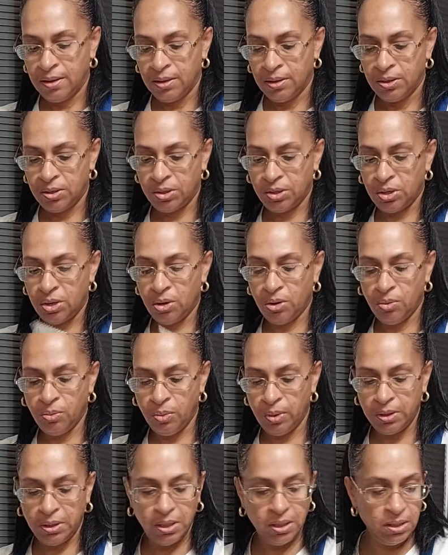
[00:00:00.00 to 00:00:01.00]
So
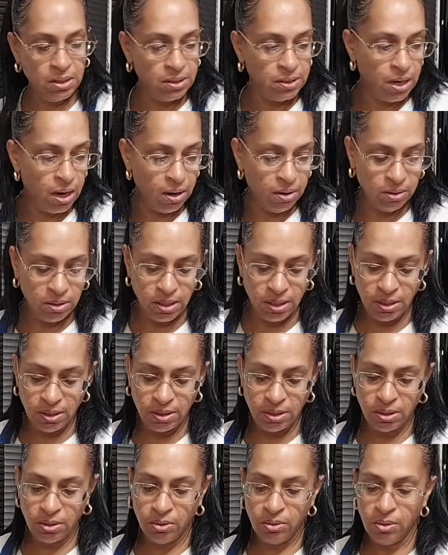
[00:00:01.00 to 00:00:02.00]
with this dark
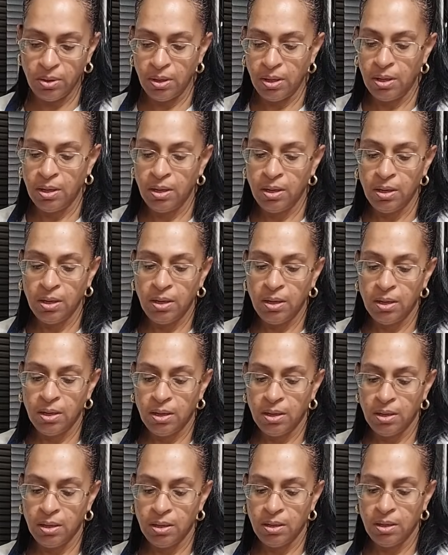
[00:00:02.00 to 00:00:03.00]
tinsel,
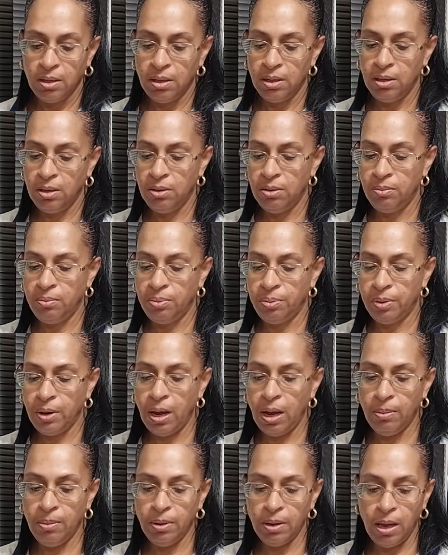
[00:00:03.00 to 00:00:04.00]
I'm
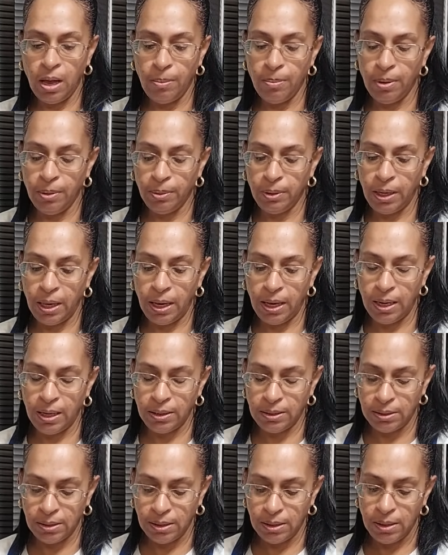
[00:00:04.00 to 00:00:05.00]
gonna lay
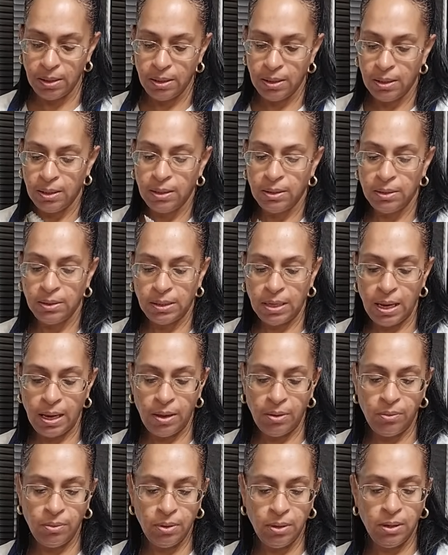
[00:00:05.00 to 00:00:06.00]
it
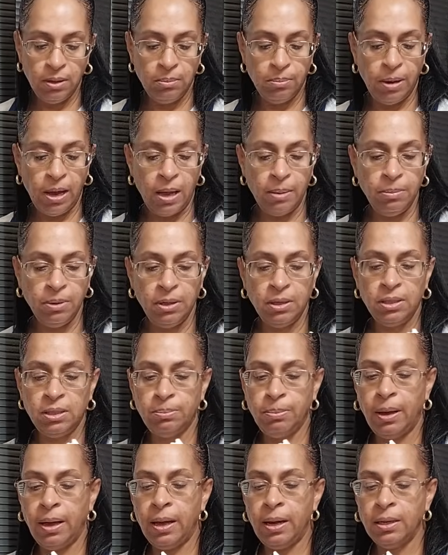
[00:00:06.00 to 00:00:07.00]
down in the bottom of this
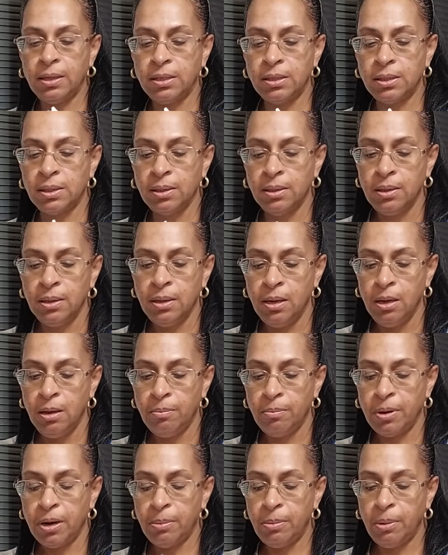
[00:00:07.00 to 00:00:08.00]
box,
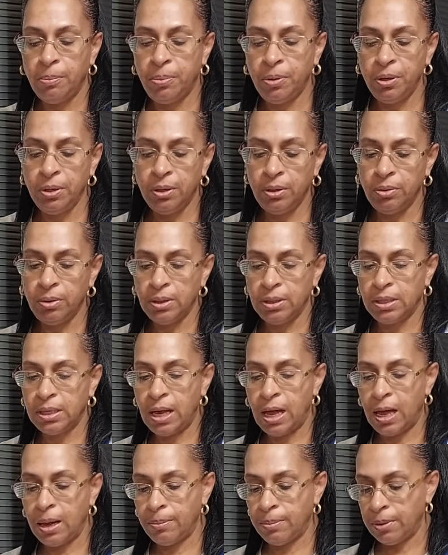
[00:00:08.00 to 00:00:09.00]
but I'm gonna put it on the
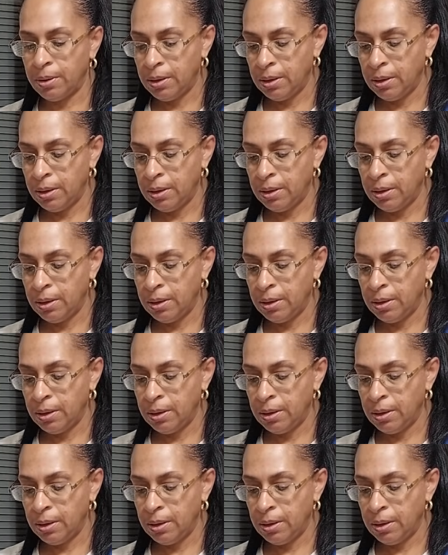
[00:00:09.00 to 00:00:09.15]
top.